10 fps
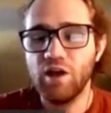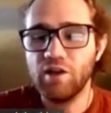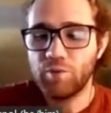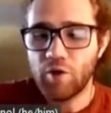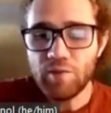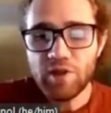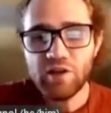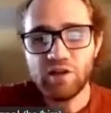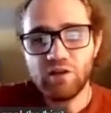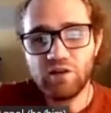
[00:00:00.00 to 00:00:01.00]
the probability
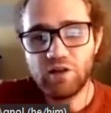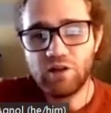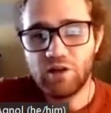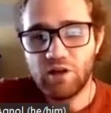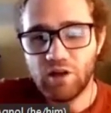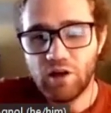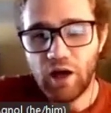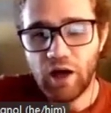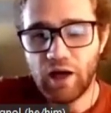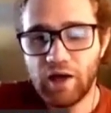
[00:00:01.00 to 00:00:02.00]
that the
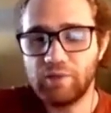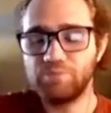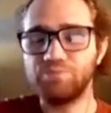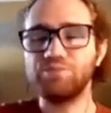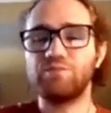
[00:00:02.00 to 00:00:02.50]
um,